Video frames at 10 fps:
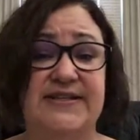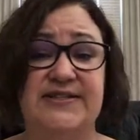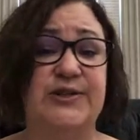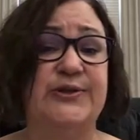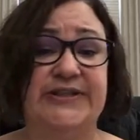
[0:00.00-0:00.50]

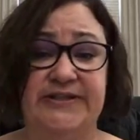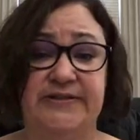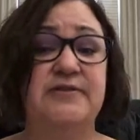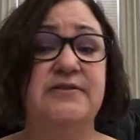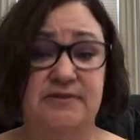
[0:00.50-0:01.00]
included.
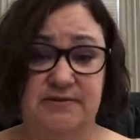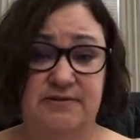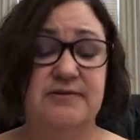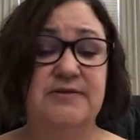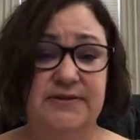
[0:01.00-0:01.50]

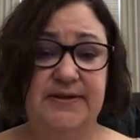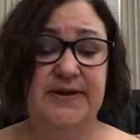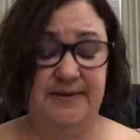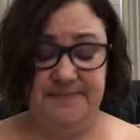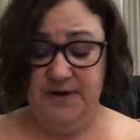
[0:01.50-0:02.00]
Right. Right,
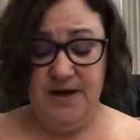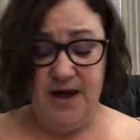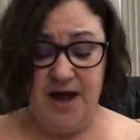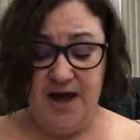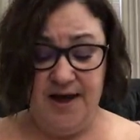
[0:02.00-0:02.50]

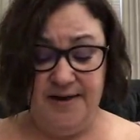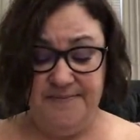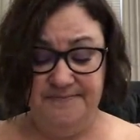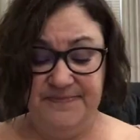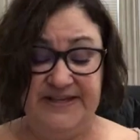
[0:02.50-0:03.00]

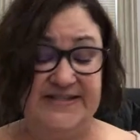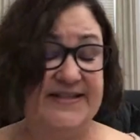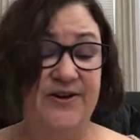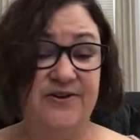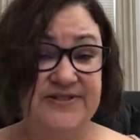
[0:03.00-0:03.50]
Um, there's
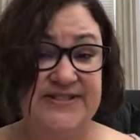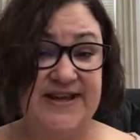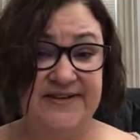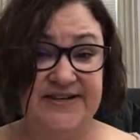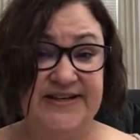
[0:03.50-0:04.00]
the over
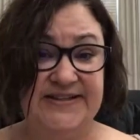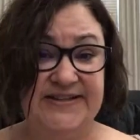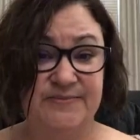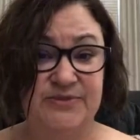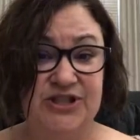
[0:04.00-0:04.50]
seventy
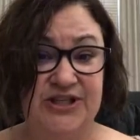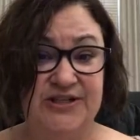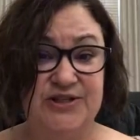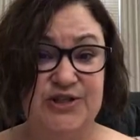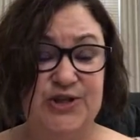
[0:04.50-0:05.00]

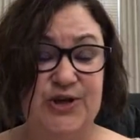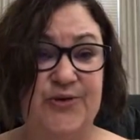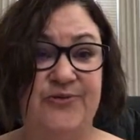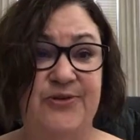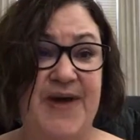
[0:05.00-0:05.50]
exemption, so
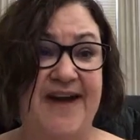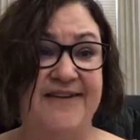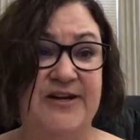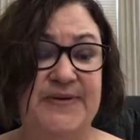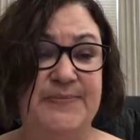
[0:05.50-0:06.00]
for
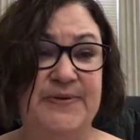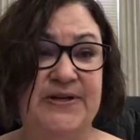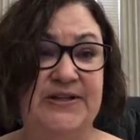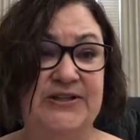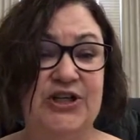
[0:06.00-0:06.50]
married
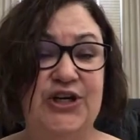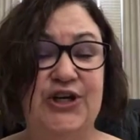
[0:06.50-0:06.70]
people,